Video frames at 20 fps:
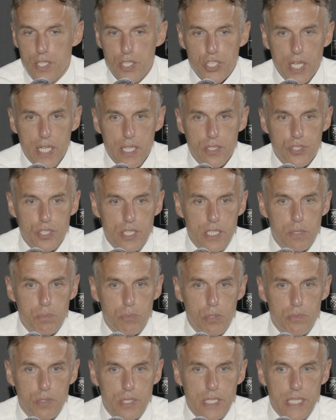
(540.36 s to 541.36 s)
the challenge at this
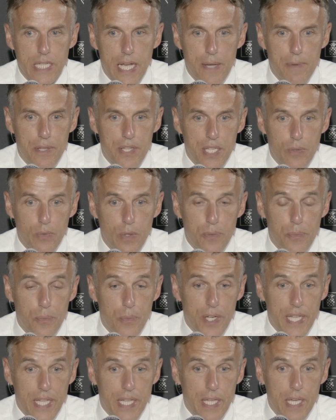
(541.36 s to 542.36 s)
moment in time. I think
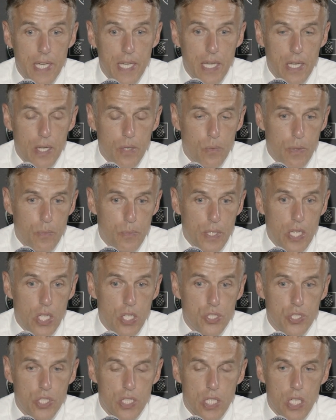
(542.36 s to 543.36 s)
when we
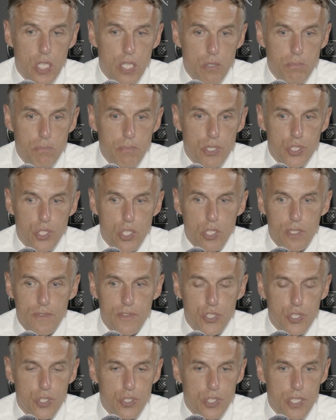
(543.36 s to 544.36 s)
lost at Columbus, all of a
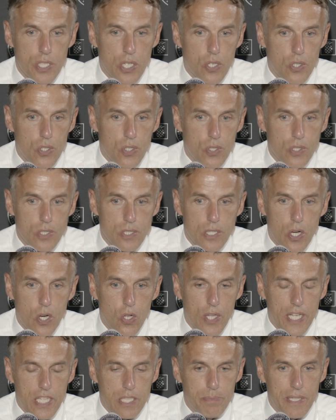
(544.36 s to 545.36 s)
sudden
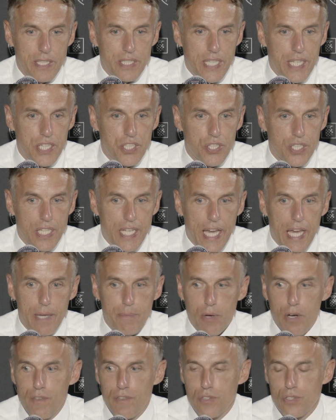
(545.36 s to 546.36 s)
all expectation came
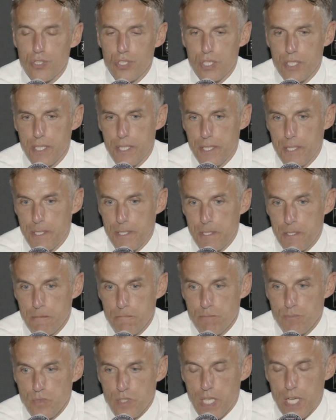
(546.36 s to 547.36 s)
off us,
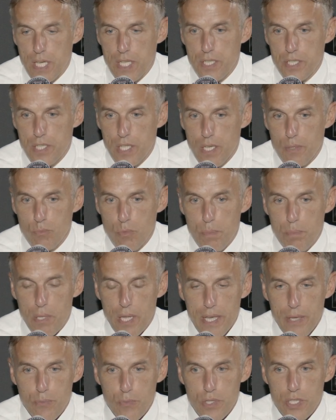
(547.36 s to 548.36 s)
and we're
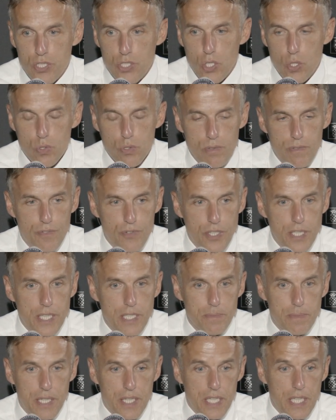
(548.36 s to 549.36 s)
playing with a total
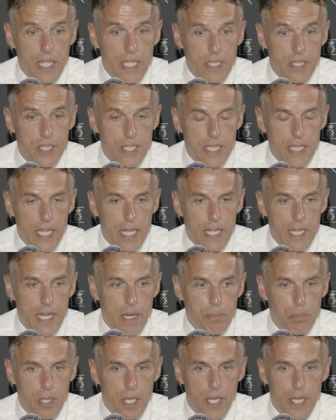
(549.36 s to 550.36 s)
freedom. I think you can see that in our
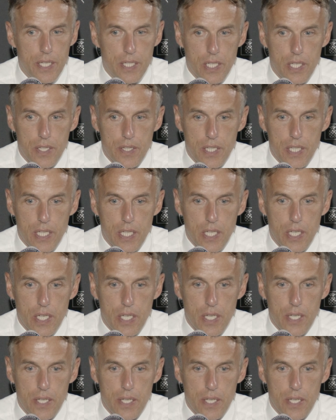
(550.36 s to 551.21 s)
play, and I think